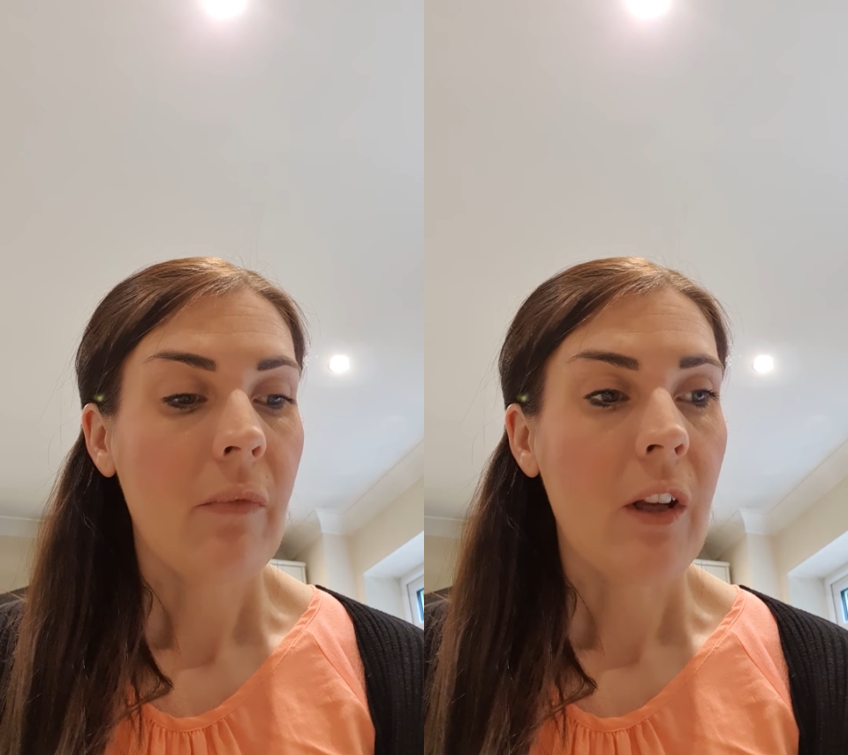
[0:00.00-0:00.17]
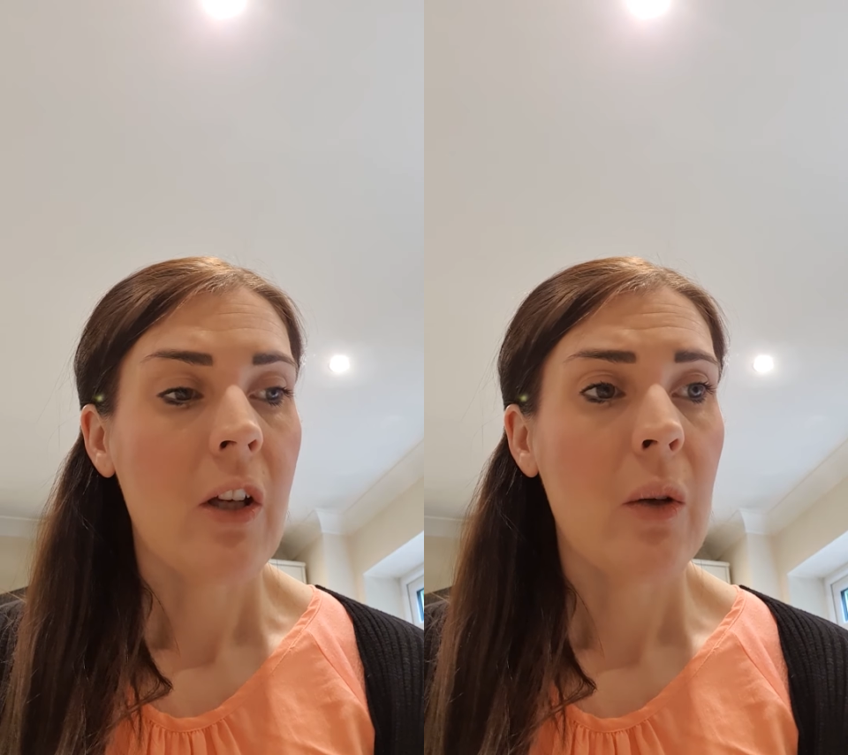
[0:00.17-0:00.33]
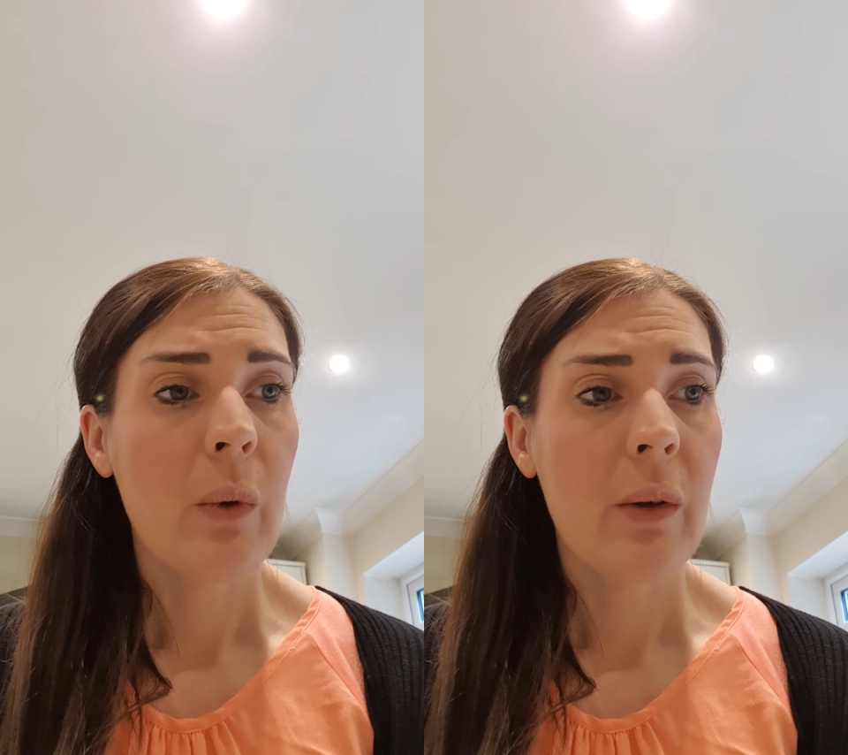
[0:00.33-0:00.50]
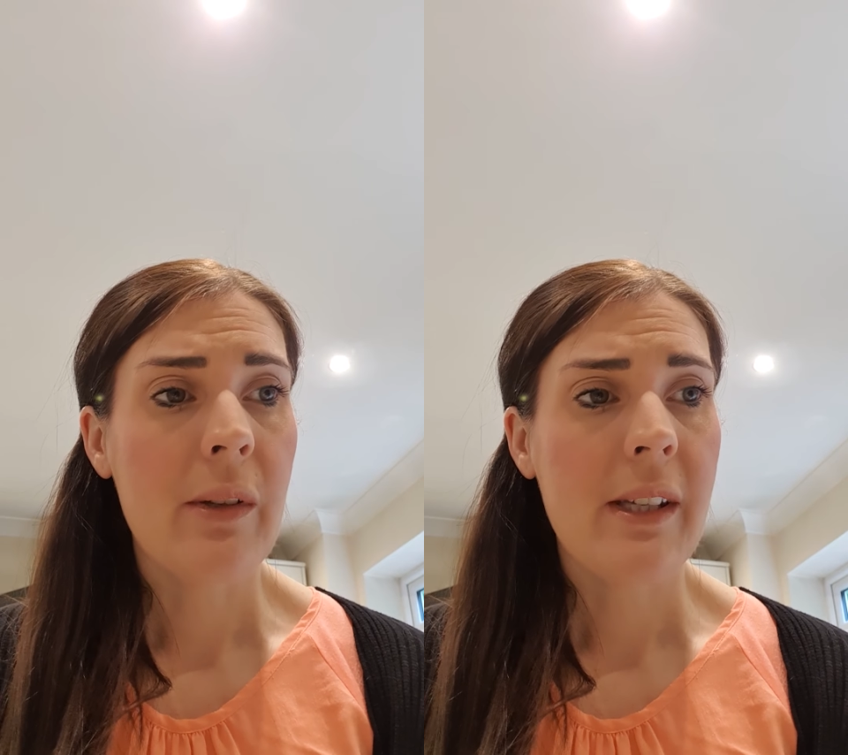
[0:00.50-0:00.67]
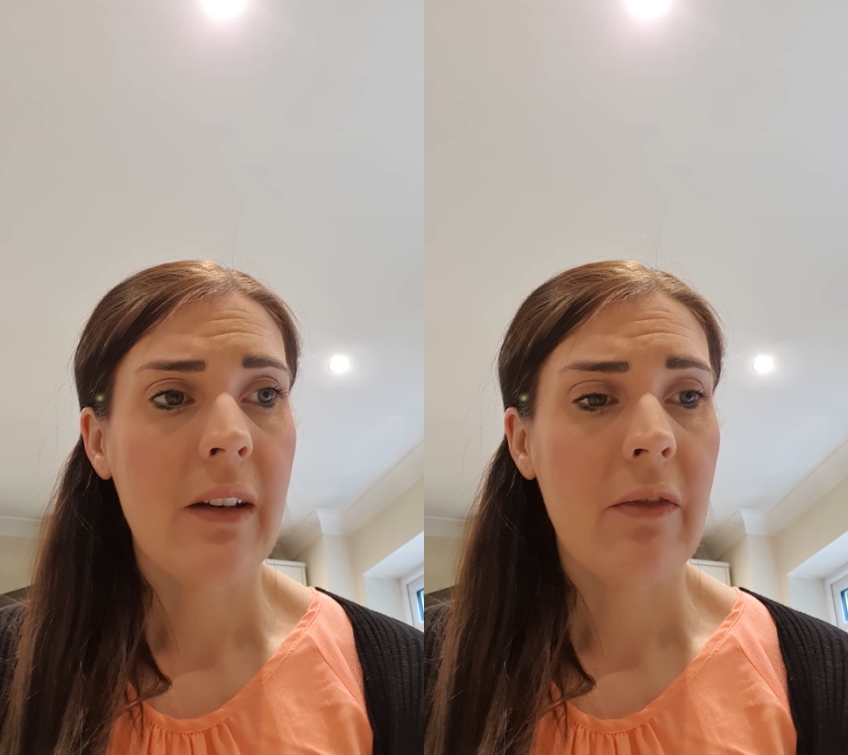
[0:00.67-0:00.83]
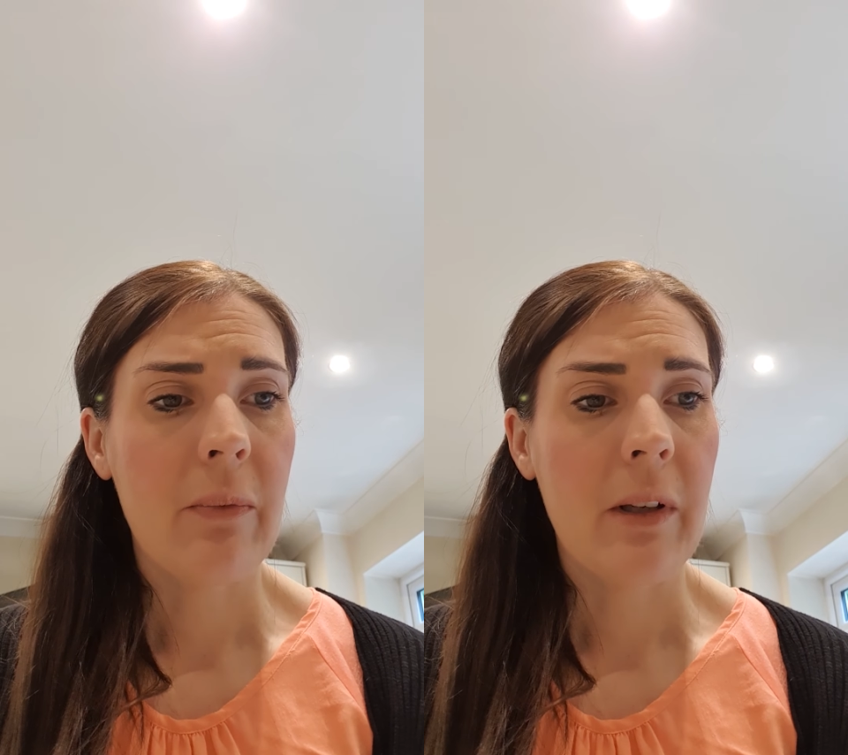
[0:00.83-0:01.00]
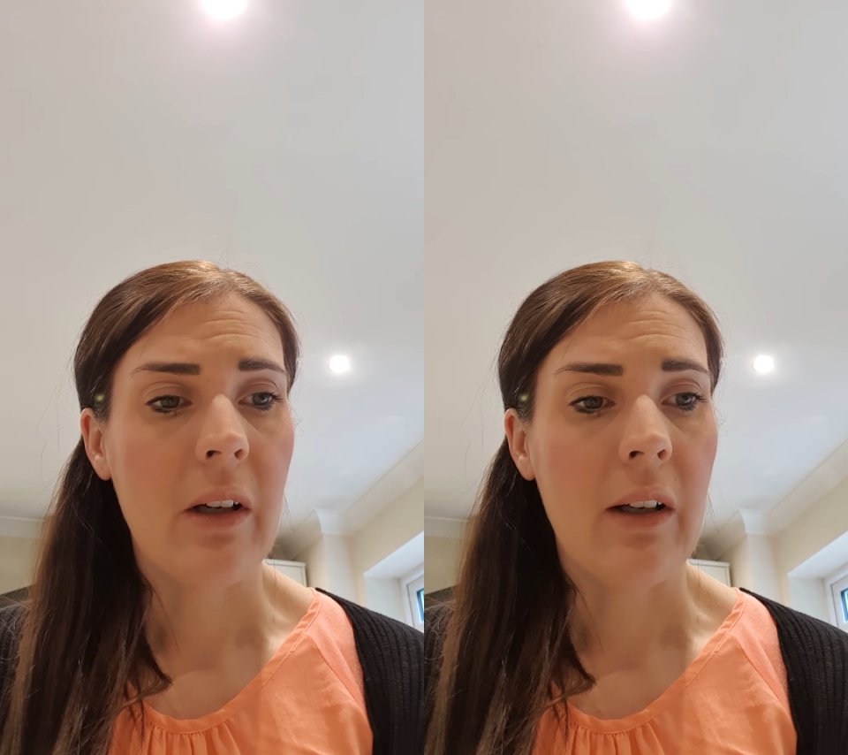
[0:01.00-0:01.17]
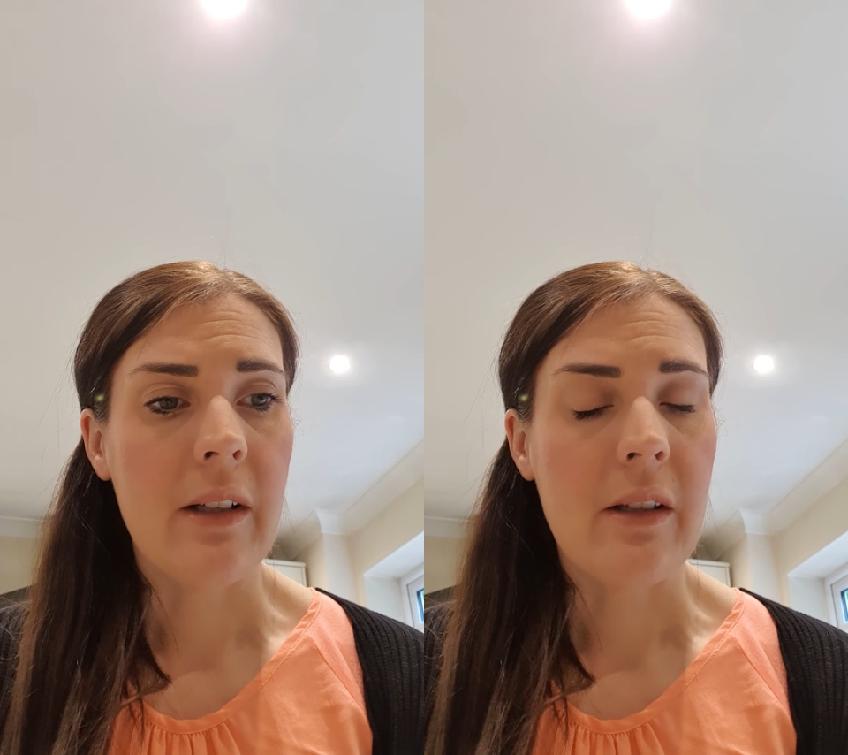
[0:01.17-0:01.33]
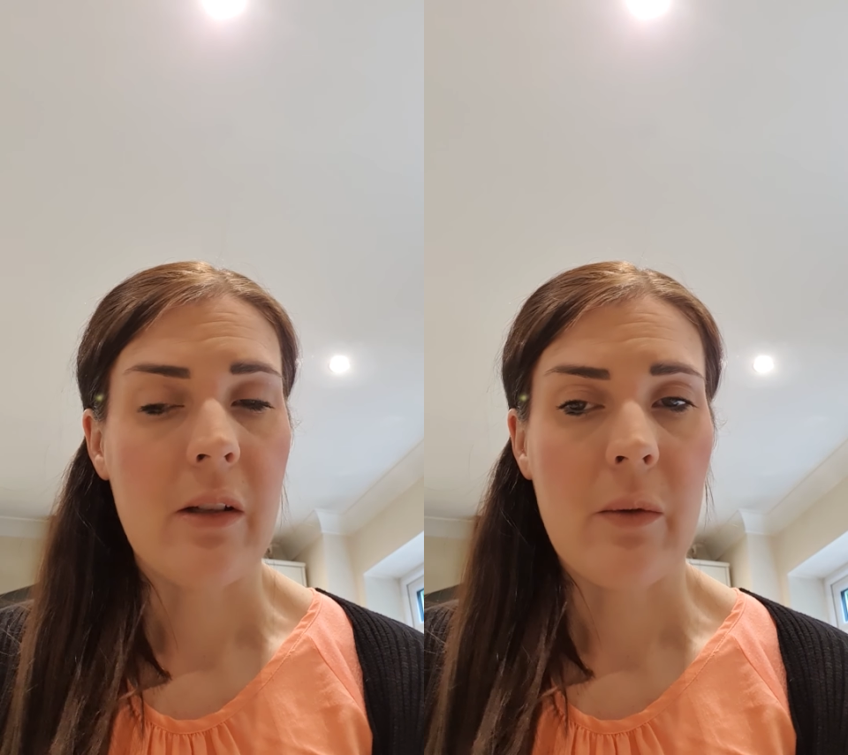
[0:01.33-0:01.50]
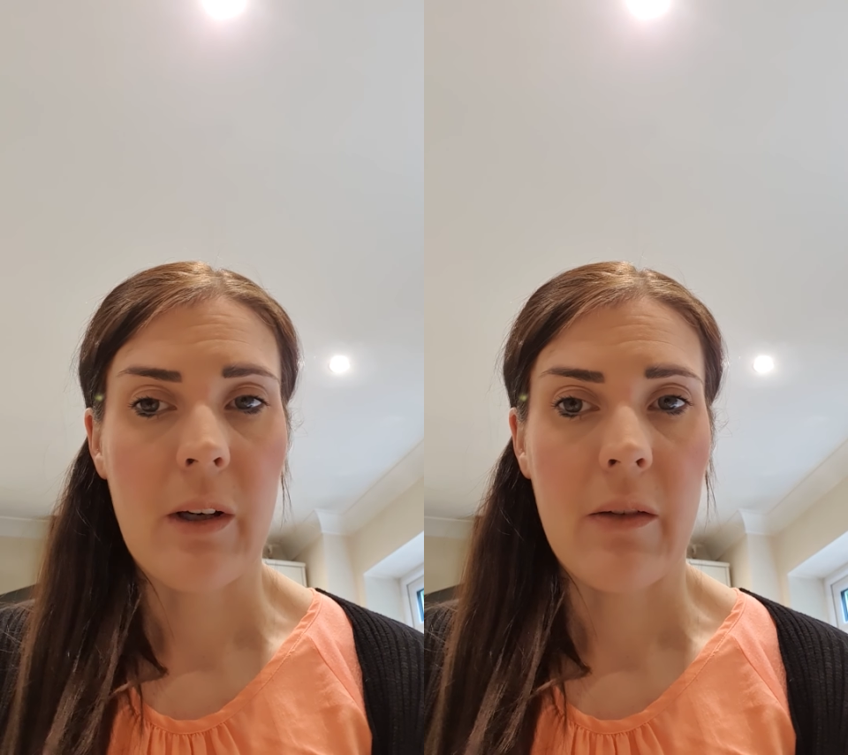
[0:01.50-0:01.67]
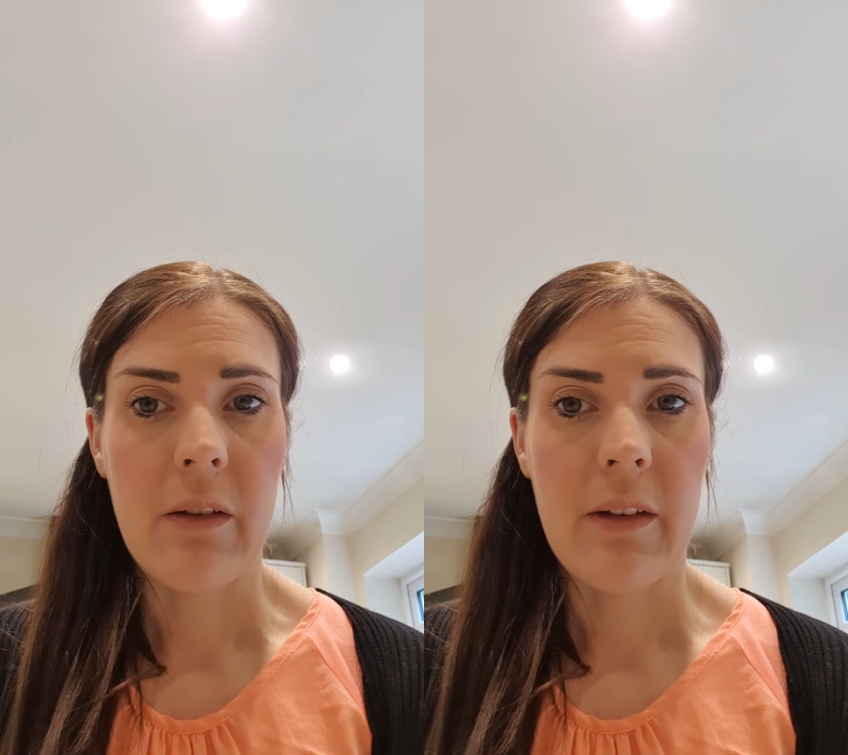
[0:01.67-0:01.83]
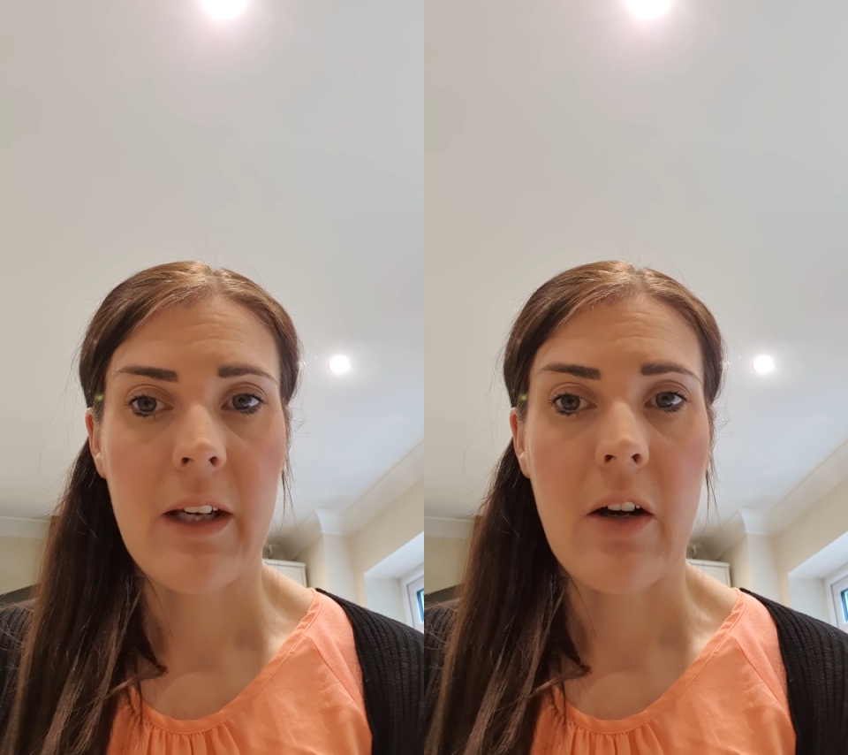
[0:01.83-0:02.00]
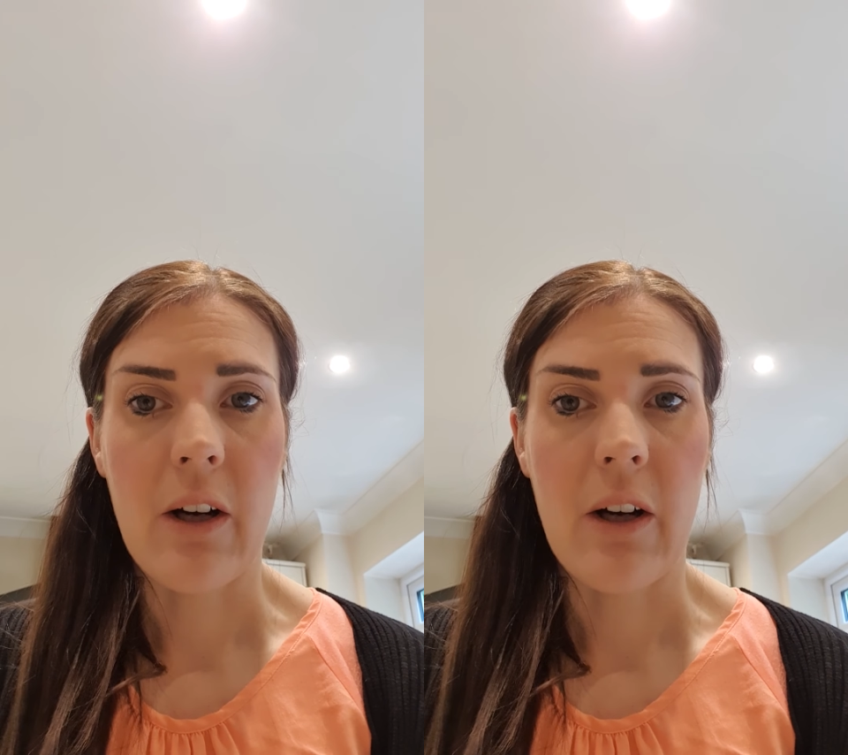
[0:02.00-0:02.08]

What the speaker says: You will see from the guidance as well that the